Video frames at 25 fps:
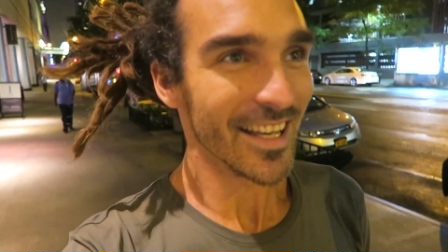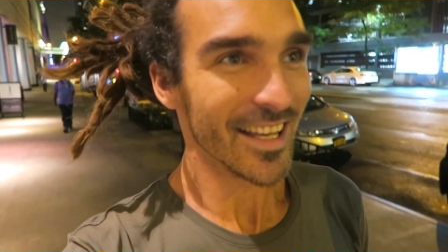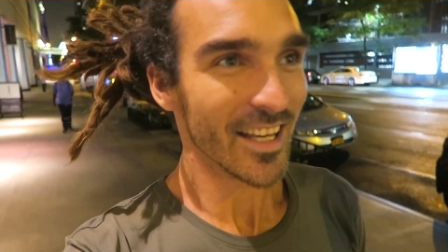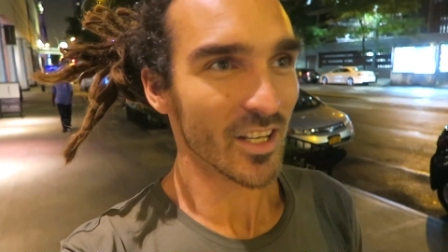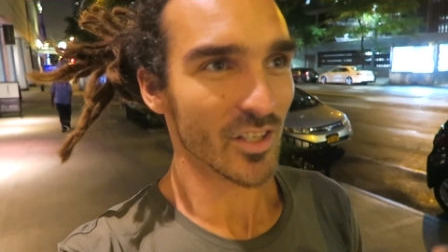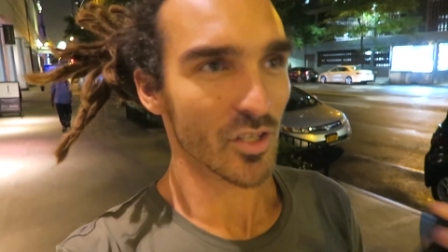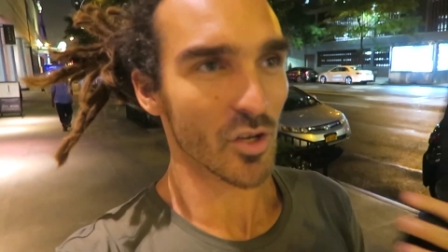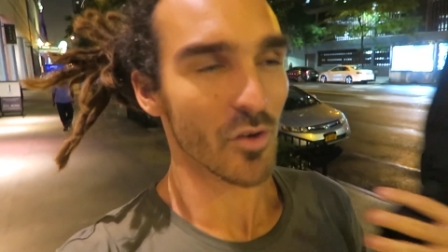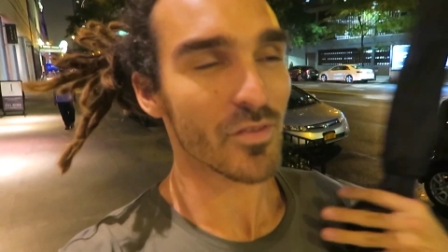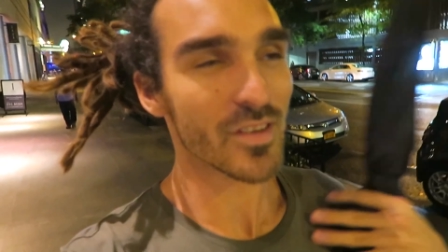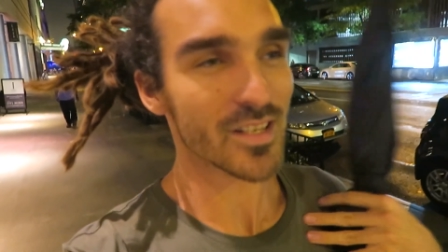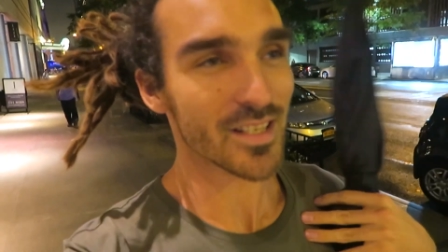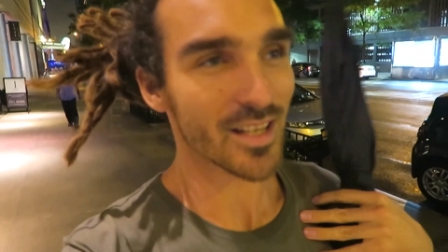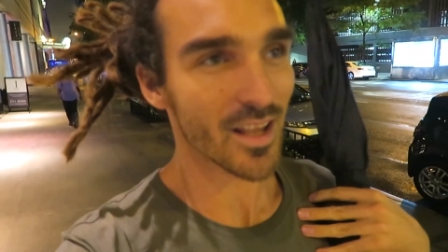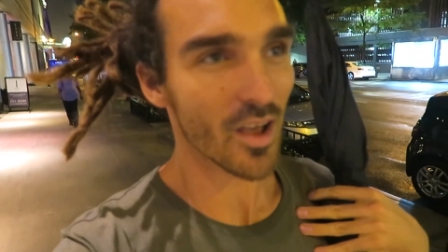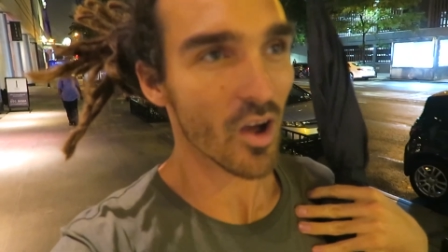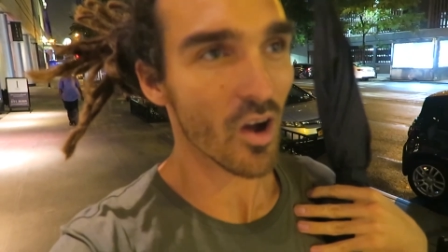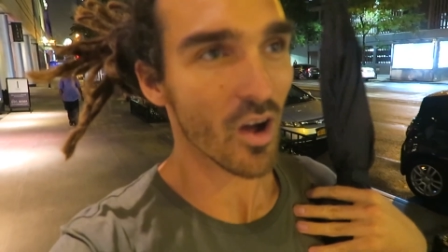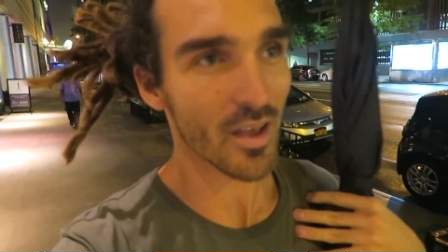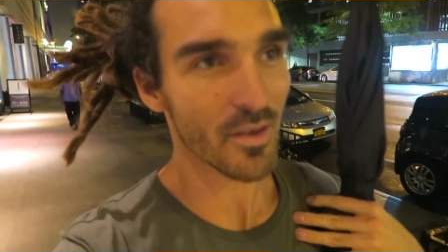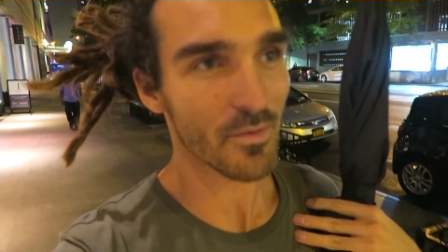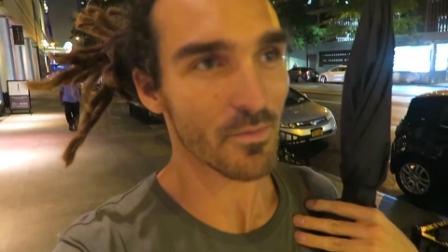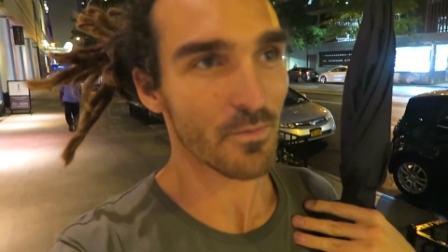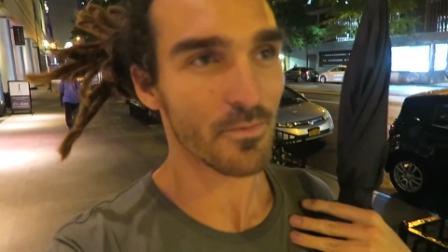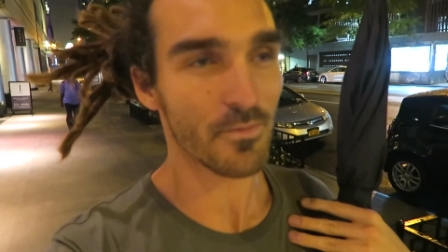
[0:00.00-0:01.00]
because obviously
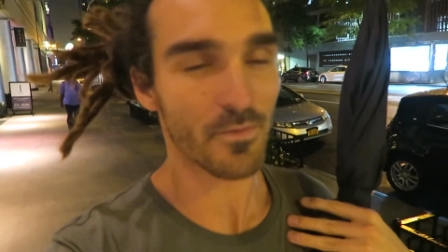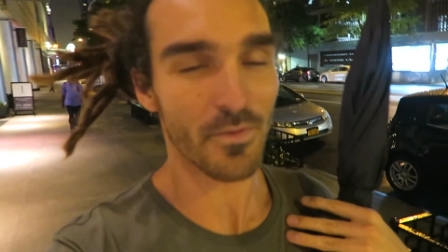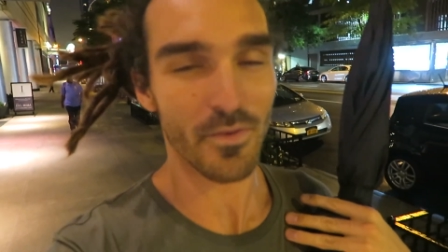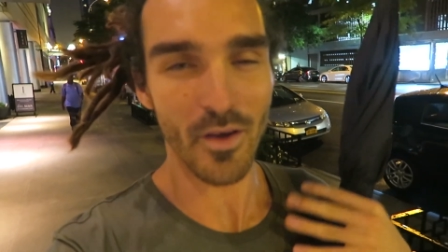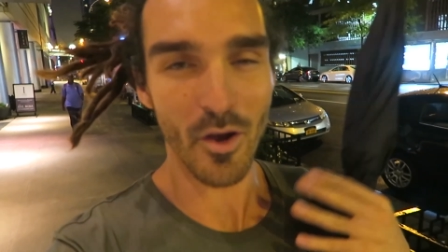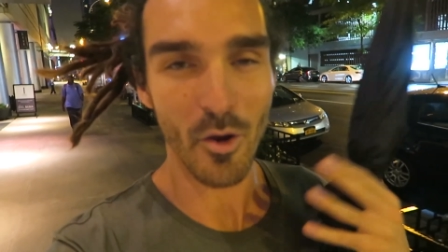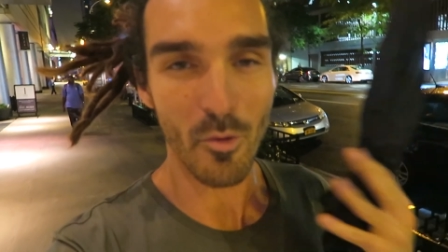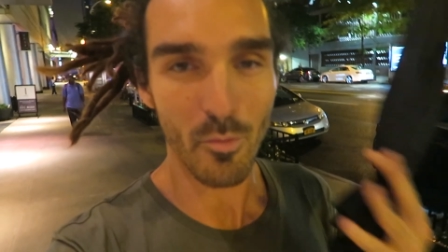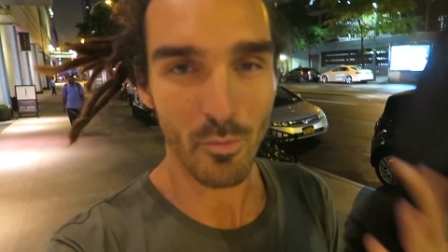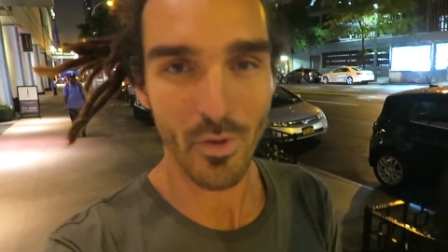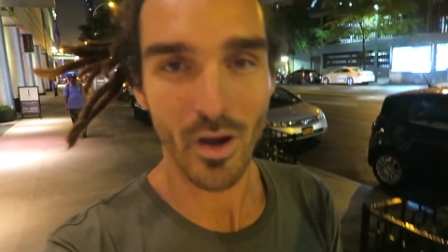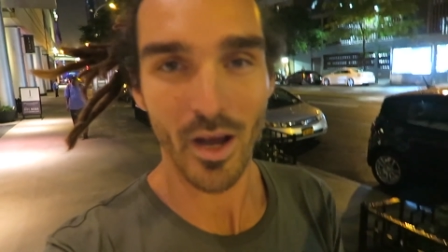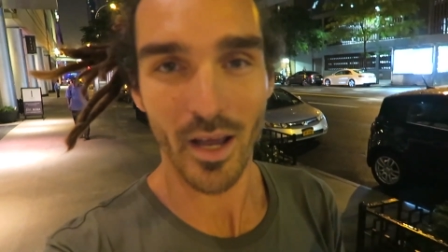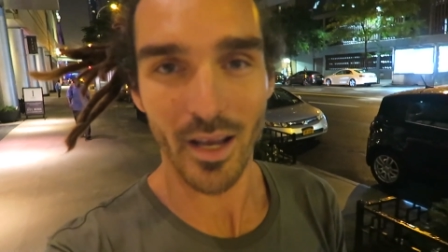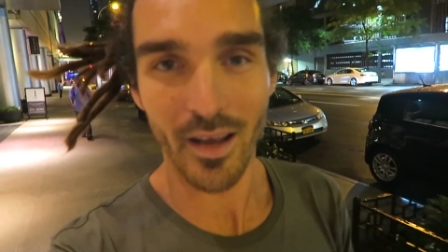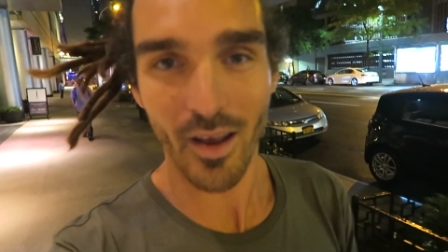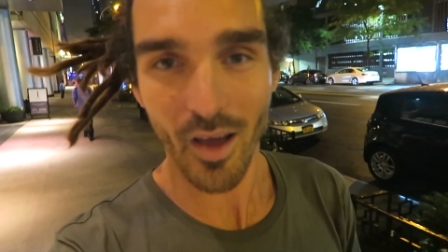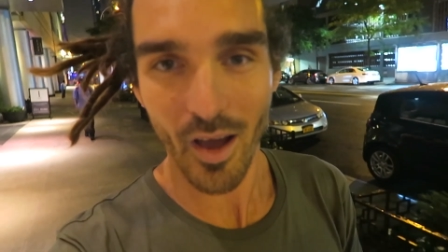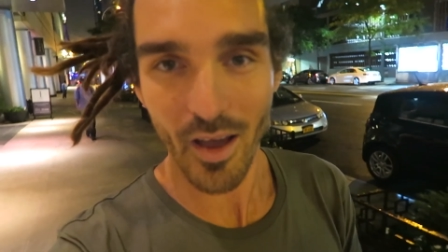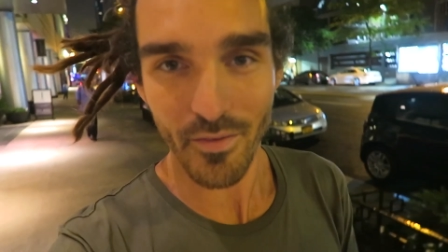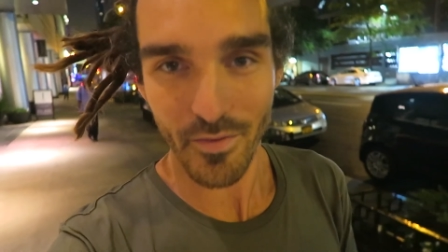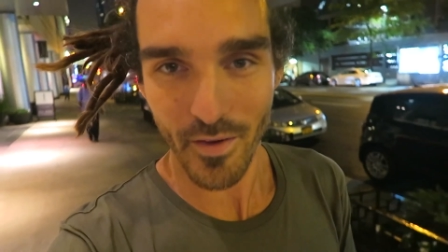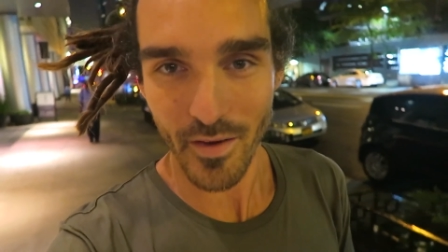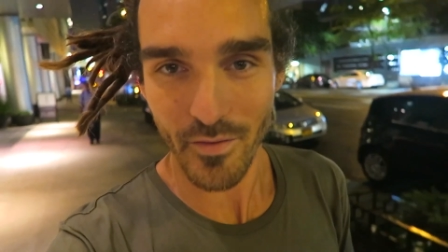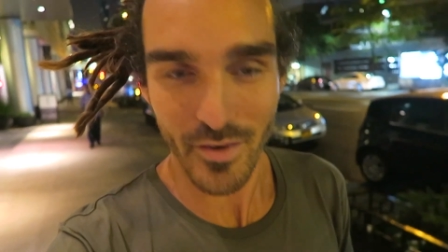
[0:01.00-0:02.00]
I film my
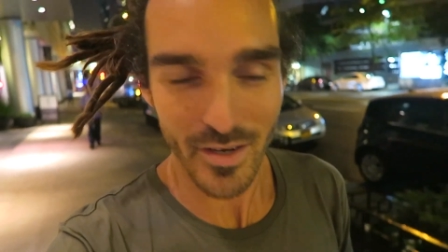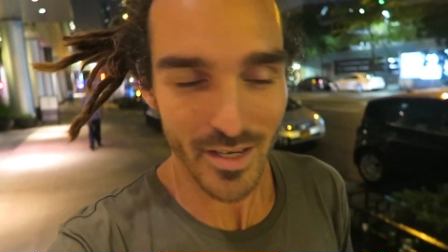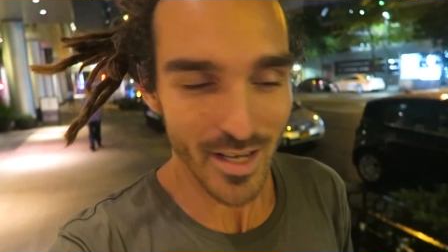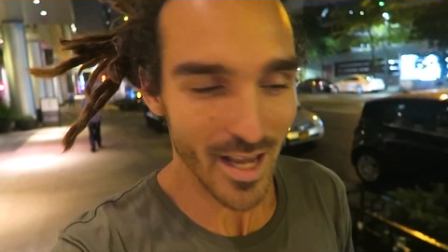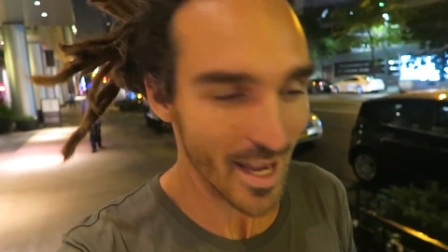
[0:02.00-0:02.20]
life every